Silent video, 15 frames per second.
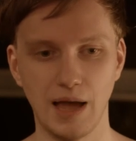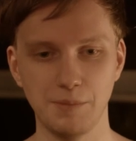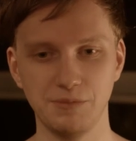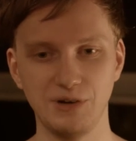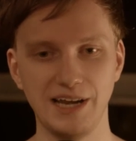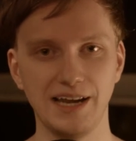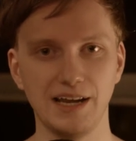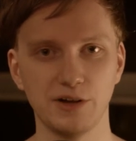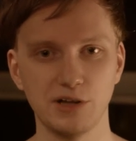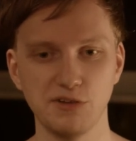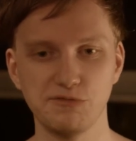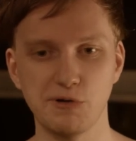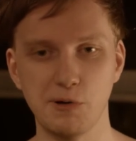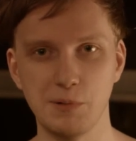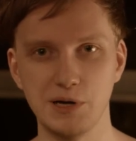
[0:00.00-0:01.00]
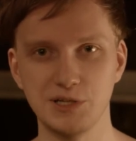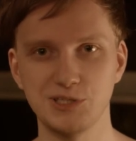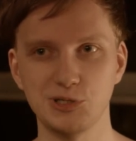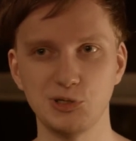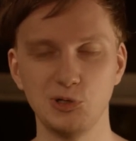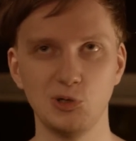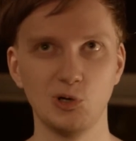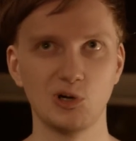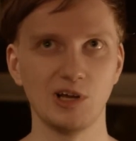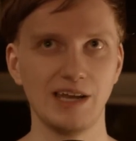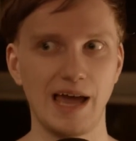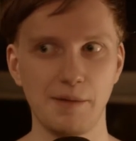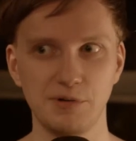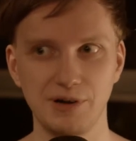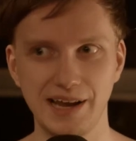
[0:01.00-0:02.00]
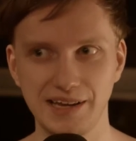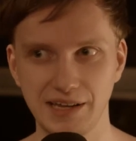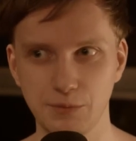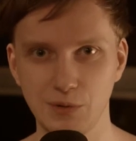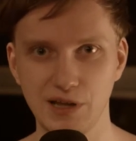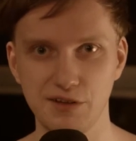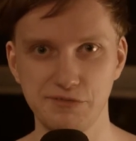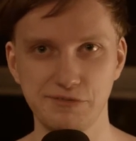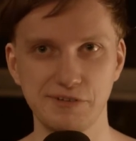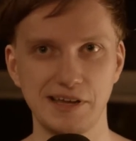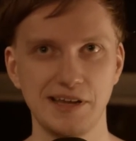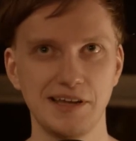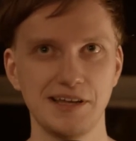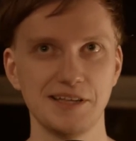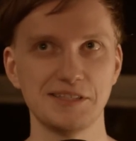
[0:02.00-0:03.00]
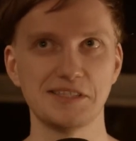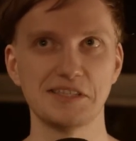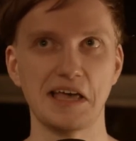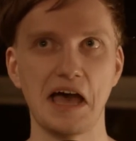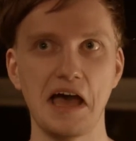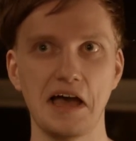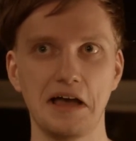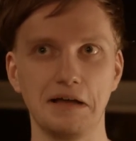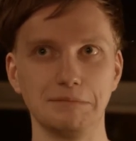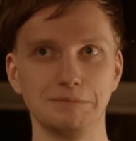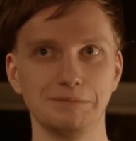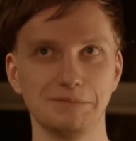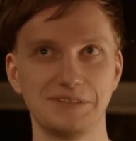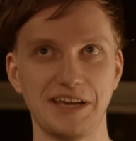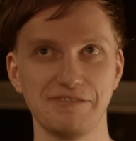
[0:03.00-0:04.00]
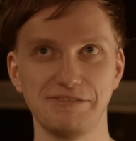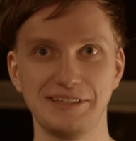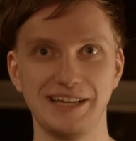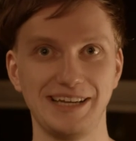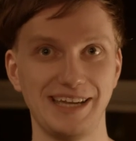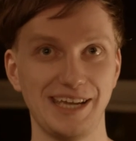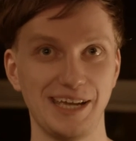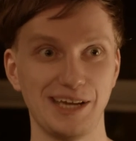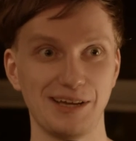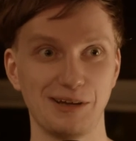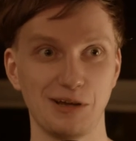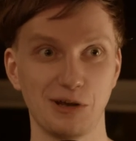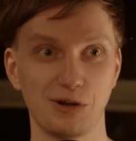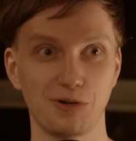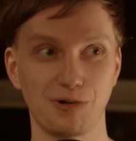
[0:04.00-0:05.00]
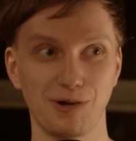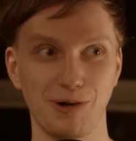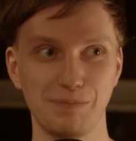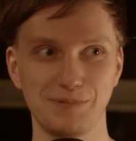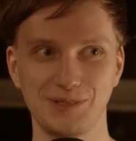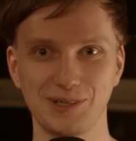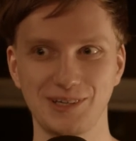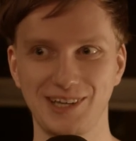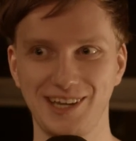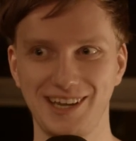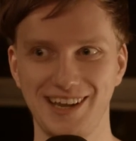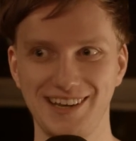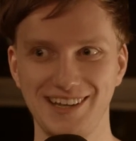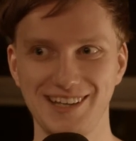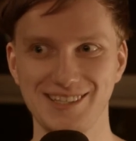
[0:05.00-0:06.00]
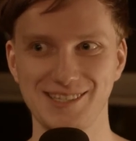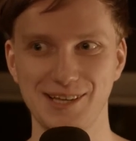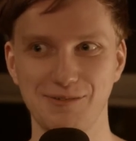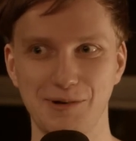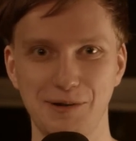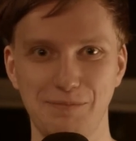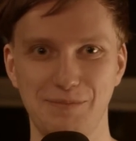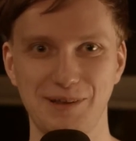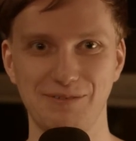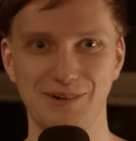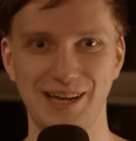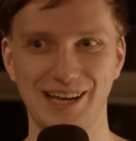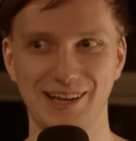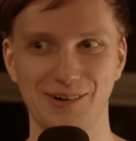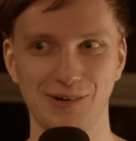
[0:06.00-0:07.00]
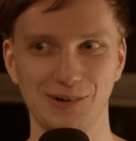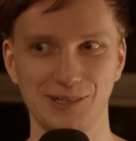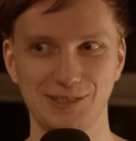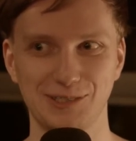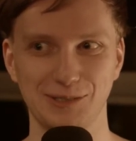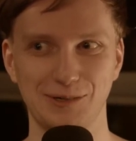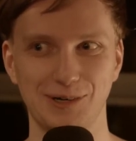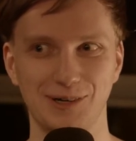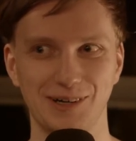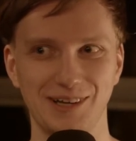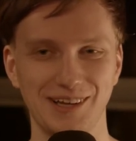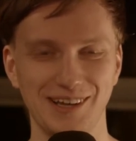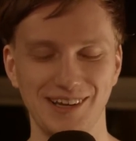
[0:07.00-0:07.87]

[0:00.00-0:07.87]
really looking forward to collaborating with is definitely CryptoKitties. It would be really cool to